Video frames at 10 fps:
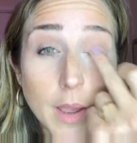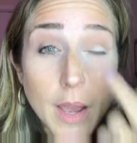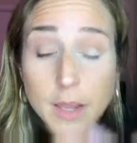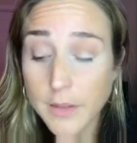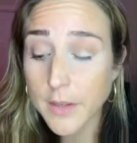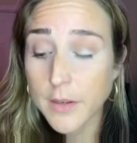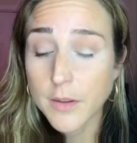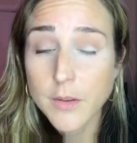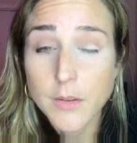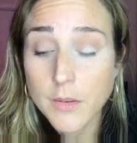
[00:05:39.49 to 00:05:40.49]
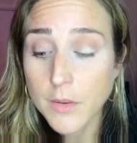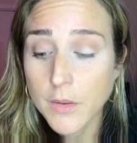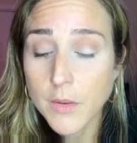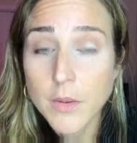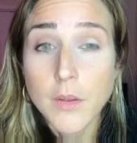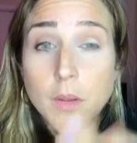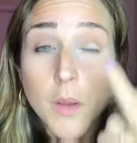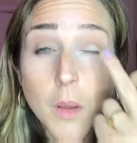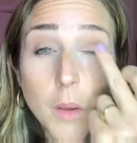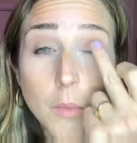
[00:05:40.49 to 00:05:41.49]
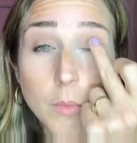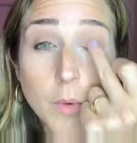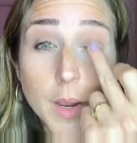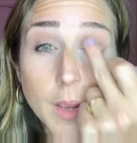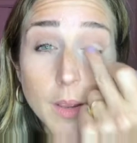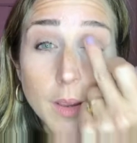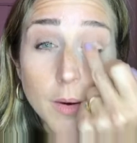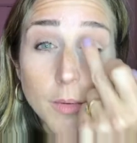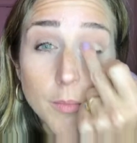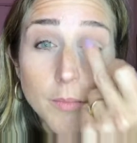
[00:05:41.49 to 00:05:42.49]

eyelid. Right here.